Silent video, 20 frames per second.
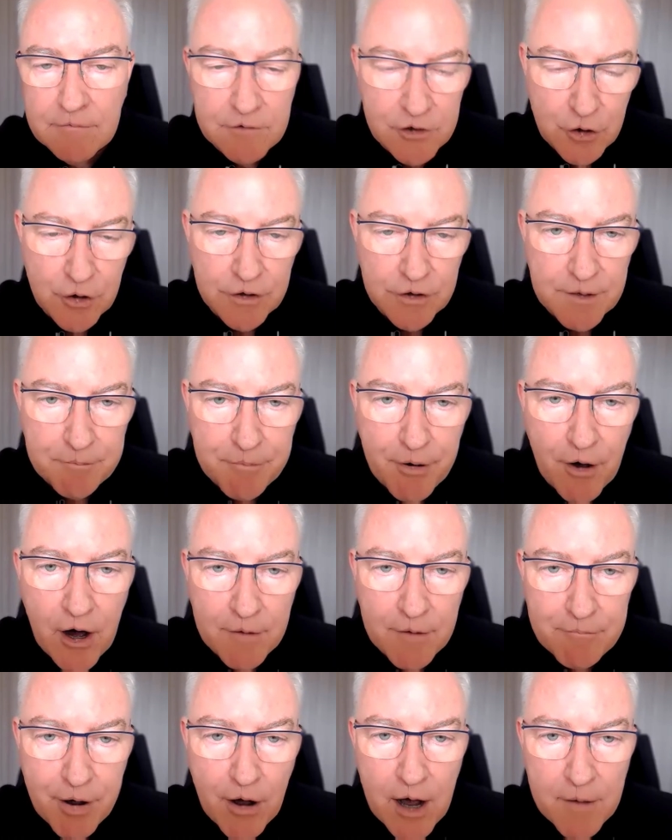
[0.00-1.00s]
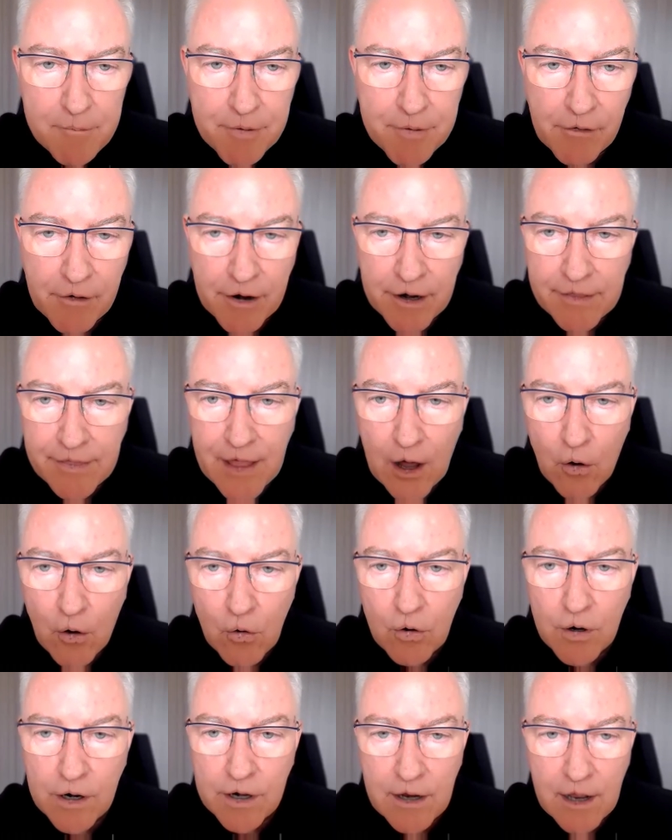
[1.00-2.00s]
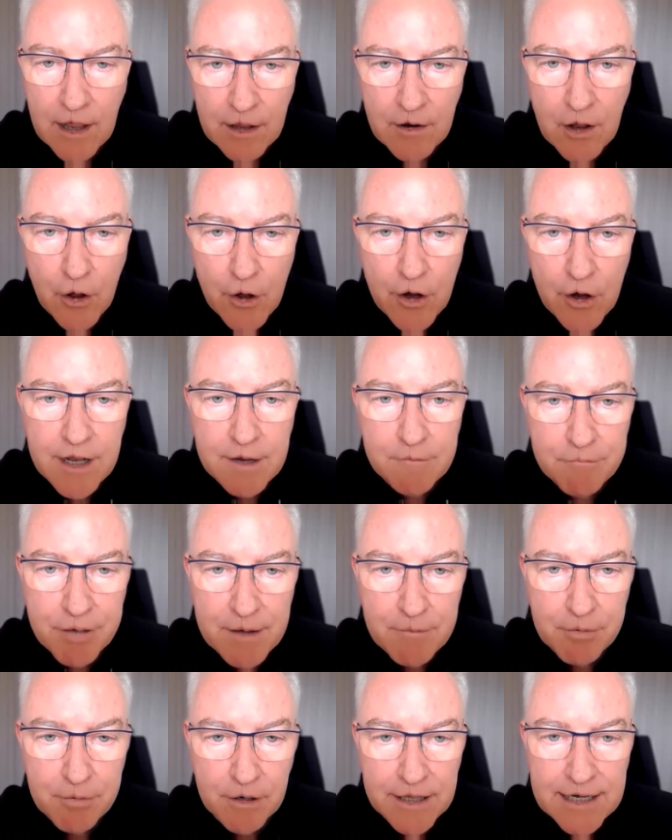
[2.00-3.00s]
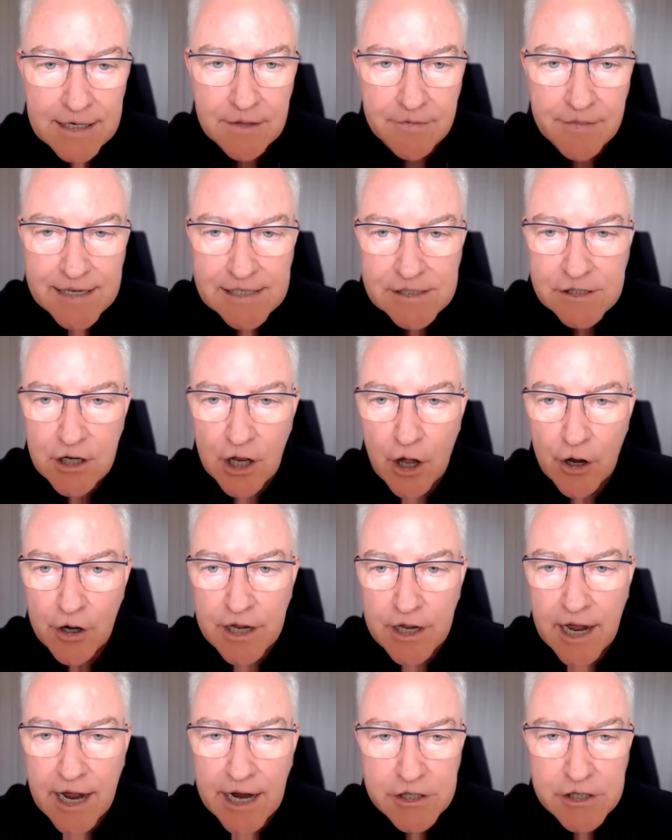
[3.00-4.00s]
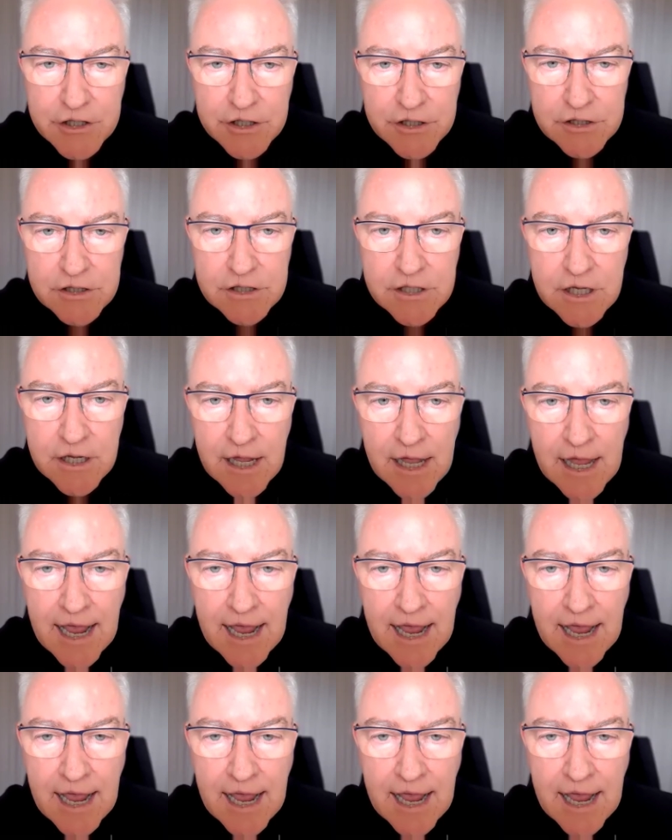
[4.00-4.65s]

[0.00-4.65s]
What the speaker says: doing the Pied Piper and herding people into these locations,